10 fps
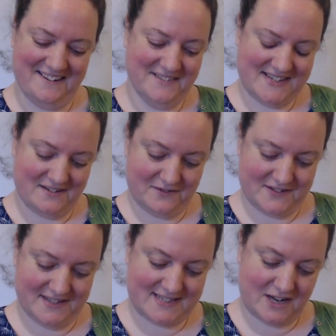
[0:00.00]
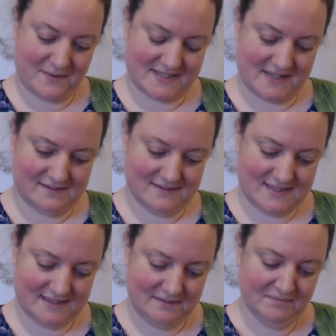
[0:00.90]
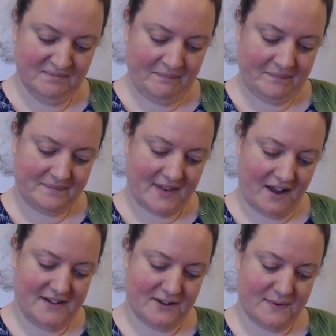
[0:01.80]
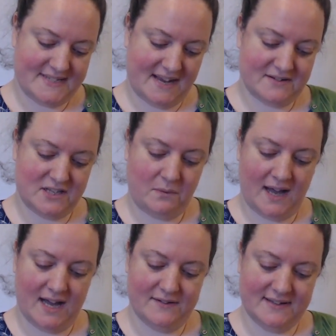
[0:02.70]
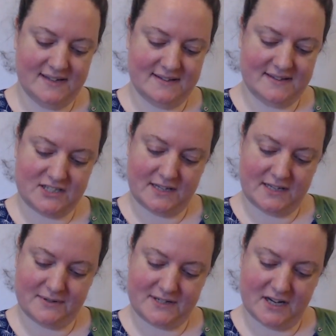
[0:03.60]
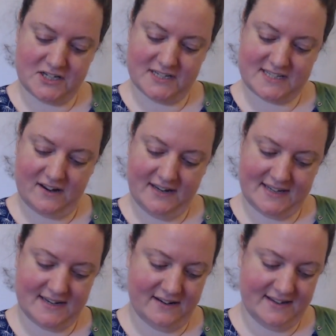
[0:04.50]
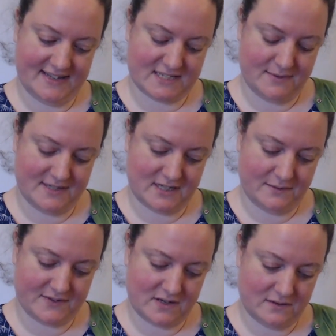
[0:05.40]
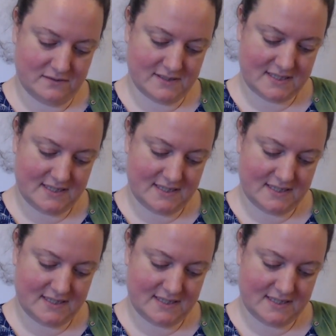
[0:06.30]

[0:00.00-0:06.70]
we don't often sew with souls. Only if we're down to the wire and the production's starting that night, that's when we sew with souls.